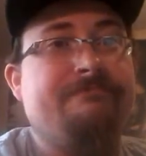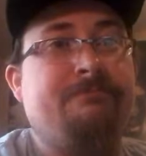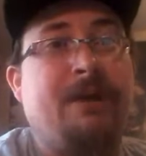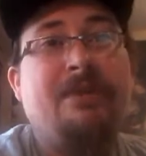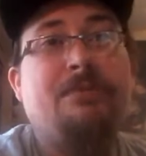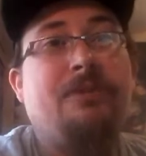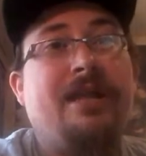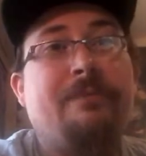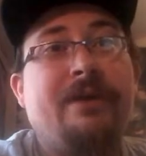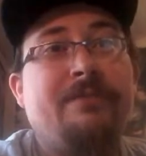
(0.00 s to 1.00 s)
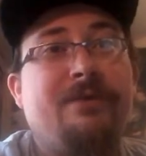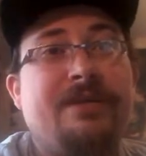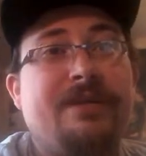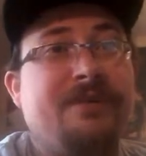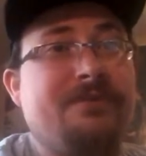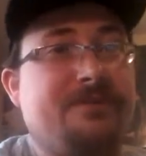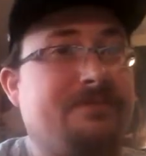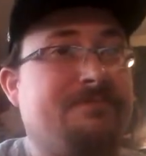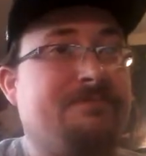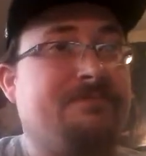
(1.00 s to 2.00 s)
Ivo, Alabama, I guess.
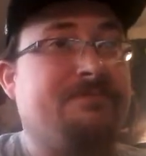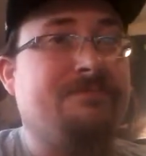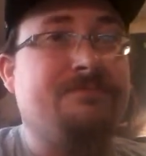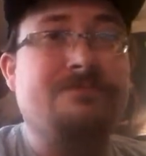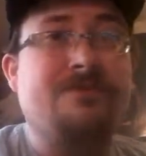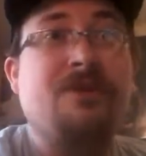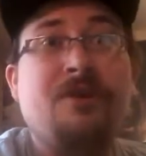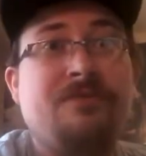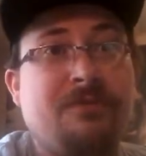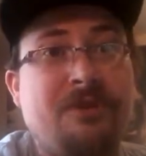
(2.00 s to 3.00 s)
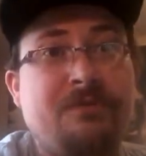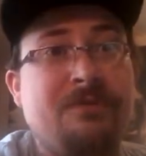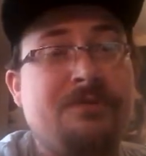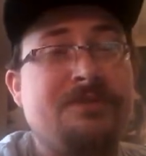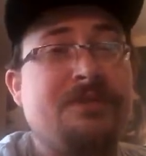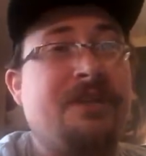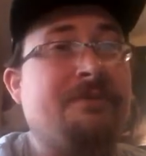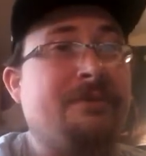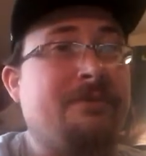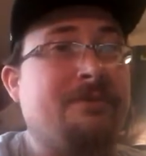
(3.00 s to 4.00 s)
Sorry for anyone who's in
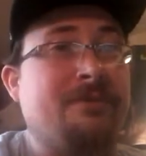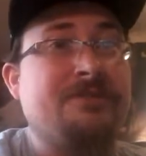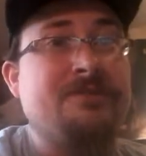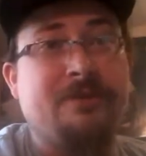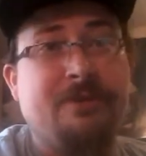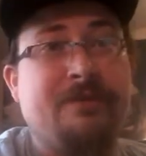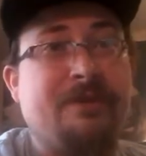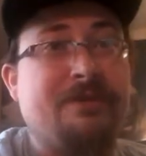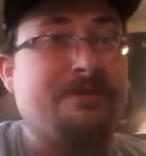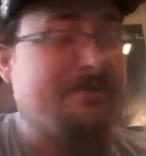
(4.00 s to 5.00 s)
Alabama, but you know what I mean.